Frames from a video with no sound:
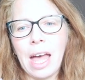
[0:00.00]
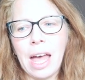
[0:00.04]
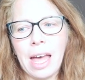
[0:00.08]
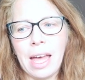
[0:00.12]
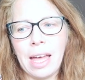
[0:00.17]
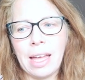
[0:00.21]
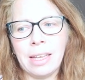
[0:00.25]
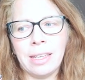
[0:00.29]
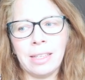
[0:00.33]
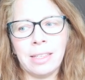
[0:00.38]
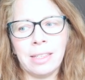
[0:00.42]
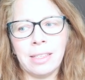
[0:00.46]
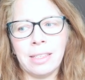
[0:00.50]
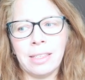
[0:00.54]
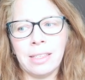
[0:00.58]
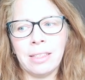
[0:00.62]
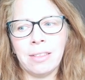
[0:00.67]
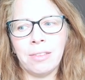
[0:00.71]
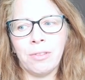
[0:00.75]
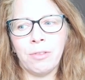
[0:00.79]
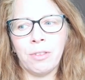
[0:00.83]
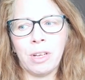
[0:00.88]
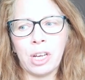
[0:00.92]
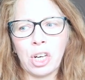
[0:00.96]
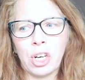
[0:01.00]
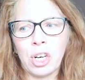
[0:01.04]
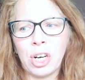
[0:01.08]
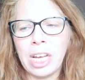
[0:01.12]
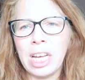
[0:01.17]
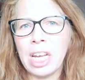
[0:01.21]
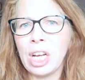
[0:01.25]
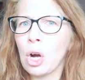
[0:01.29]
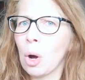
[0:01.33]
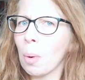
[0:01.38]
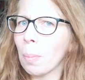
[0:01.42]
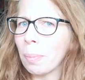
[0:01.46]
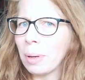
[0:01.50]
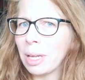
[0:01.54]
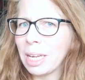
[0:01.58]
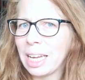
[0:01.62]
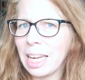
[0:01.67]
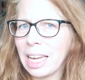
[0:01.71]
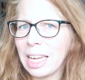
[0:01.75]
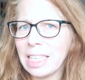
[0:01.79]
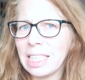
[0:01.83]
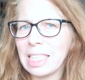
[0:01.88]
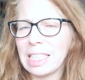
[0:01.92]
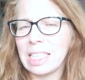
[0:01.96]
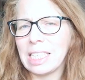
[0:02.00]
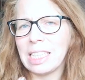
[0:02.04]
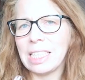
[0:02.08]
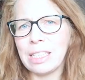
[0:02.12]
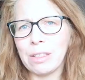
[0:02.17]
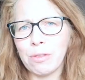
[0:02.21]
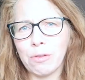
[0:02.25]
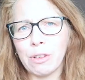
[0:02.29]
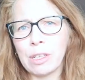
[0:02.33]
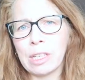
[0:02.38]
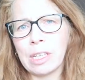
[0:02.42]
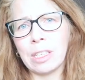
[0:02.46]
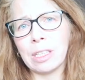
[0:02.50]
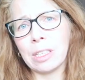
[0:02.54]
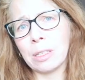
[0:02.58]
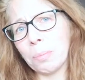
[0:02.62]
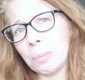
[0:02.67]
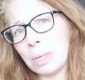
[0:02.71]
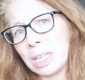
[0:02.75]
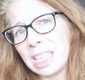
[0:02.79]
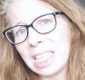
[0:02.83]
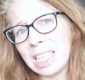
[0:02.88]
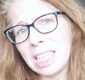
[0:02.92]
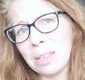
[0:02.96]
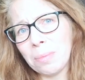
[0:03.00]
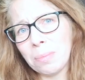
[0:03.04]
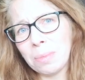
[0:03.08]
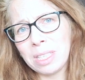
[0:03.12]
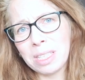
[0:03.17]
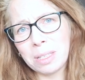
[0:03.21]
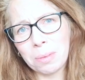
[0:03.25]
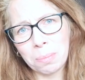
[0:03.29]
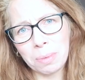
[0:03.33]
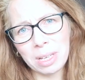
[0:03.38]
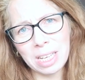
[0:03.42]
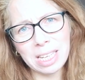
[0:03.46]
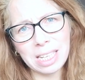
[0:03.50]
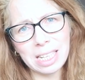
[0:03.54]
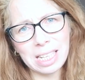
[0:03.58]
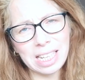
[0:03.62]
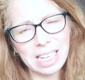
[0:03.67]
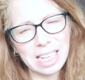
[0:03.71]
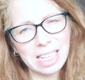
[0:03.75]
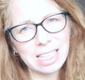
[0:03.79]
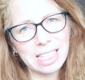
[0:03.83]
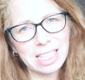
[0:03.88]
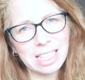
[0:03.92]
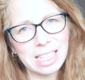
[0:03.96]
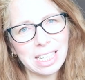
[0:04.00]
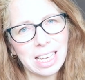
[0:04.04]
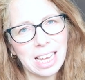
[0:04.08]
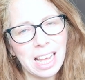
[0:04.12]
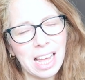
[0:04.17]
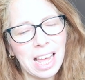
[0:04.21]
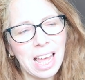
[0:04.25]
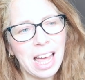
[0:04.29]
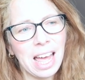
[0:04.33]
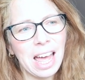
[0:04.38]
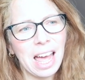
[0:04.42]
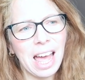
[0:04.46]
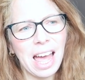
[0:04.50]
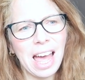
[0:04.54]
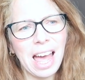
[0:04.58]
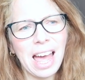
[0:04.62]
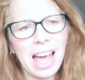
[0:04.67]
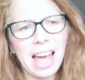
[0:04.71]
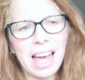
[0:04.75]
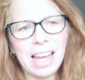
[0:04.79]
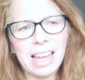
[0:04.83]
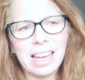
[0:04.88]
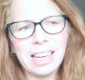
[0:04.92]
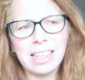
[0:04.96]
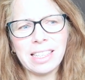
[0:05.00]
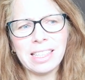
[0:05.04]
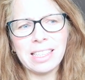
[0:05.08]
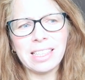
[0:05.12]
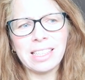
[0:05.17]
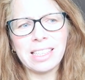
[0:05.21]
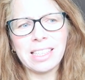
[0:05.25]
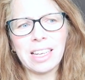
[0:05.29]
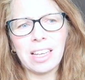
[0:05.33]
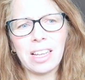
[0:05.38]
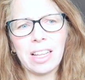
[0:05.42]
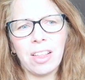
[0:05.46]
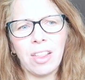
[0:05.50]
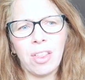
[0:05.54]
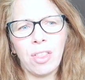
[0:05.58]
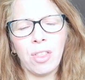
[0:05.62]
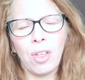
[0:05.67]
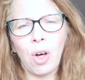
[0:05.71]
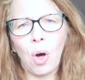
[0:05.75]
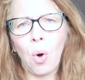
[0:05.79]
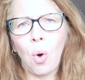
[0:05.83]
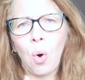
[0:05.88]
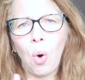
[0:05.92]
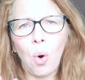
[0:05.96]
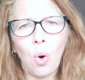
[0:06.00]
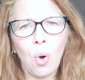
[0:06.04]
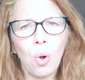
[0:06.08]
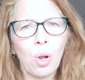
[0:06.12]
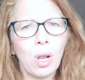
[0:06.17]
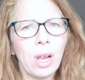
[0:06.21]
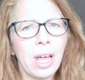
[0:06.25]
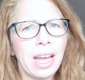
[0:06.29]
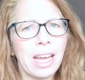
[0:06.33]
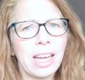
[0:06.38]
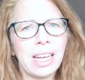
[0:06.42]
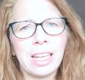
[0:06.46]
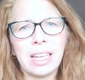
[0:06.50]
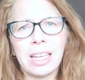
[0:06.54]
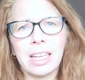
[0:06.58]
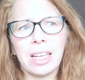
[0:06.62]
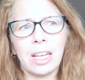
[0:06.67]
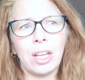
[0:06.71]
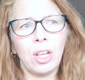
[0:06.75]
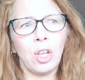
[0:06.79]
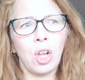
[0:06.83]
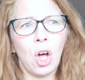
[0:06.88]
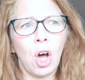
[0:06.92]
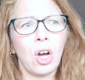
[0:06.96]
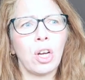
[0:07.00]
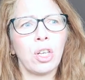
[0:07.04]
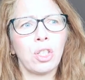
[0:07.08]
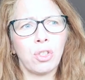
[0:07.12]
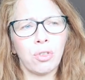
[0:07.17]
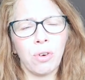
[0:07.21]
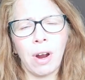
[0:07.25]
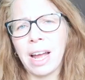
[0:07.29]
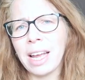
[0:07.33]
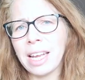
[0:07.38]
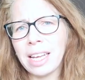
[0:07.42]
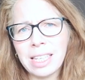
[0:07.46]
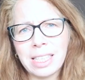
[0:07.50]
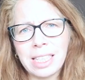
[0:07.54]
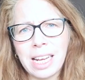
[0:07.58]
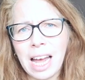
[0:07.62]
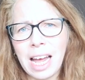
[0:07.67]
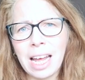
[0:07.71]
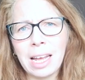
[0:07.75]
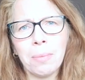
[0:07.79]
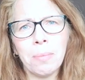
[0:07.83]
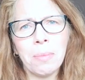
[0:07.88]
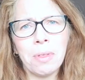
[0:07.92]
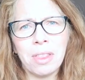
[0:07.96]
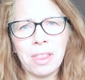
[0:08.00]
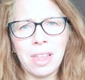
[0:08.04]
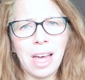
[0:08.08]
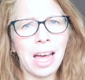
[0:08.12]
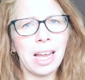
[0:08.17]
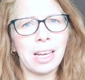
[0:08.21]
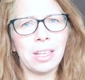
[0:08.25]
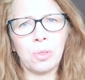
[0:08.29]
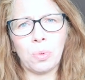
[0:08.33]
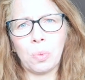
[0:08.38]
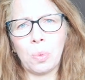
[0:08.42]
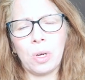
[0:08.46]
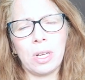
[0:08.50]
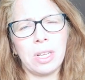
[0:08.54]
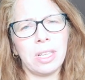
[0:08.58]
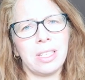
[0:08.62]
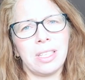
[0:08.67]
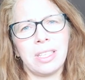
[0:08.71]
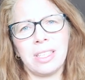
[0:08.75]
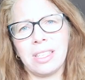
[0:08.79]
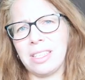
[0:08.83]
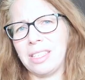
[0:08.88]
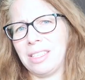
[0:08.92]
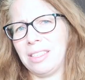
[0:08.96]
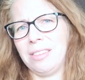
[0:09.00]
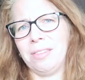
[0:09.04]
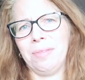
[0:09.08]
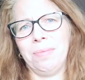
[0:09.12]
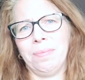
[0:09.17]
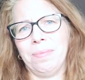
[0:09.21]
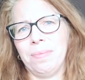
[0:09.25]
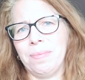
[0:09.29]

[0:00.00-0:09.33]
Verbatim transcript: and very complicated and difficult medium, to me at least. And the whole like long drying time, that was